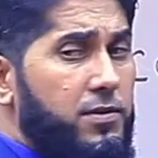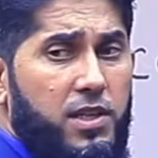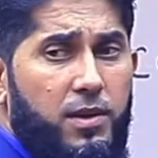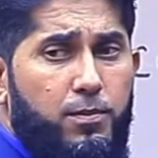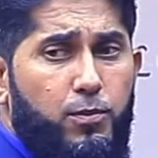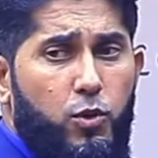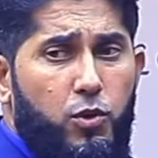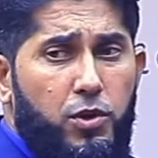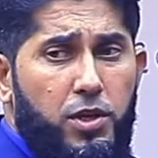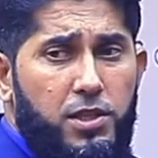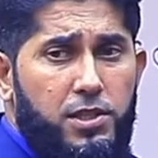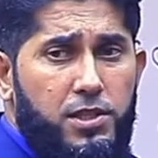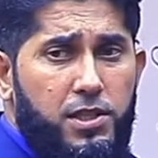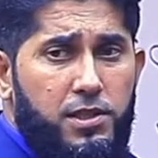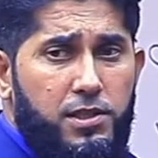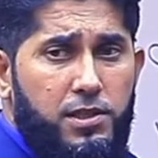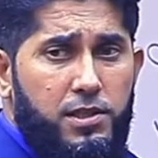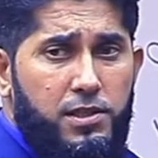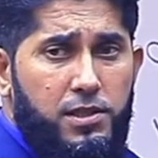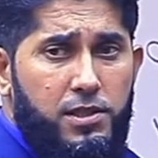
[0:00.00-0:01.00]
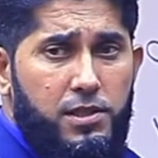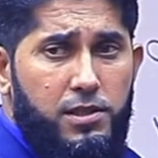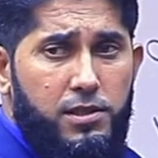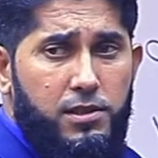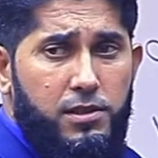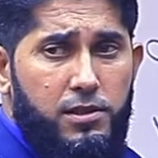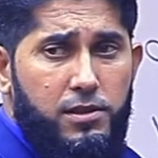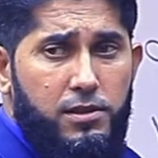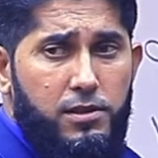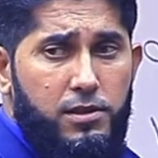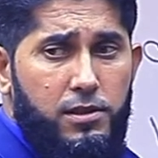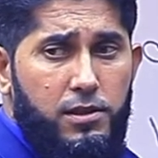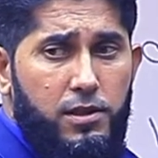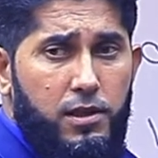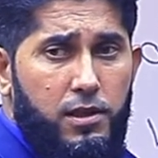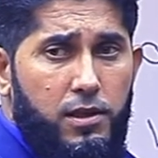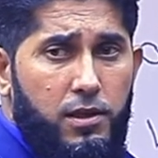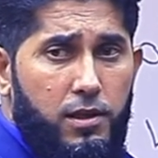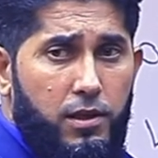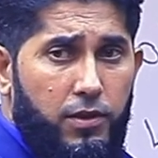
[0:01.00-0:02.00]
supporting sentences,
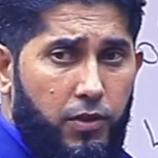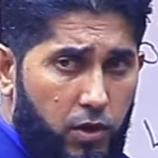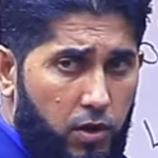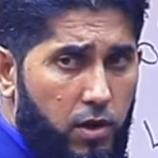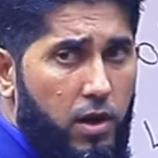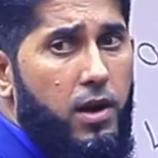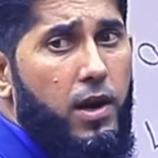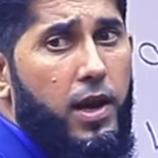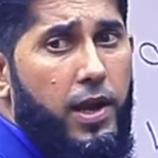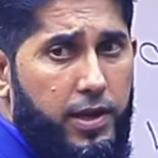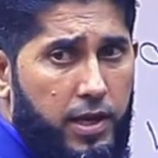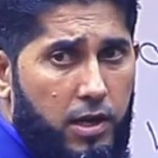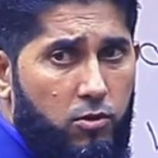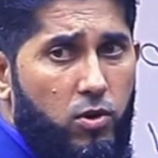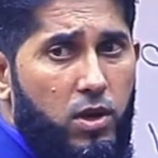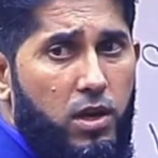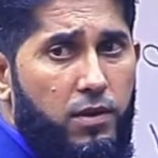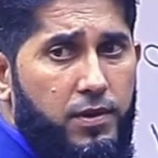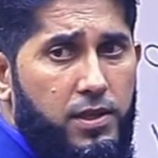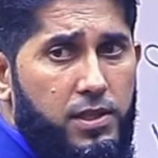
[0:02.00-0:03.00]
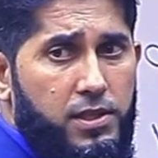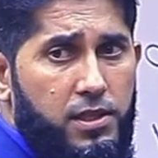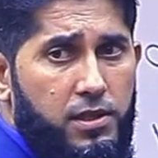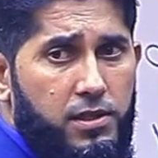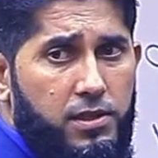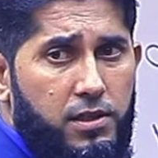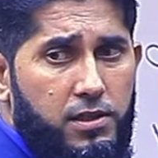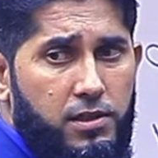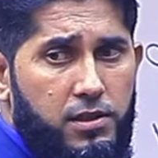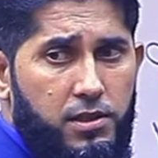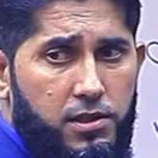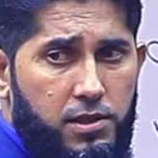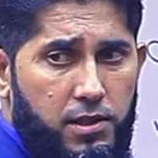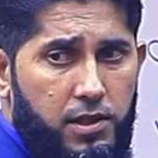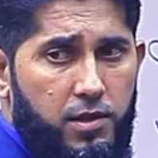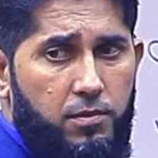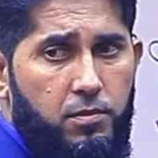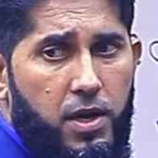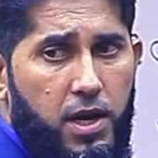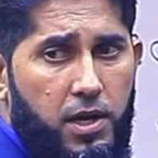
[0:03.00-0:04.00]
there are like irrelevant sentences in
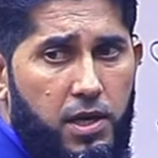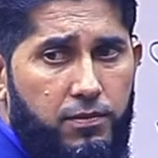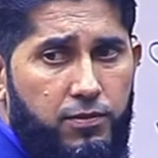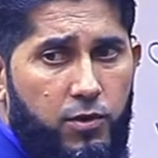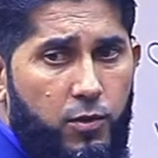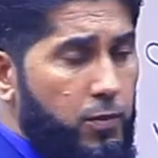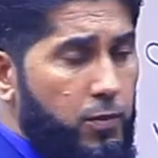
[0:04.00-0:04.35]
the body of a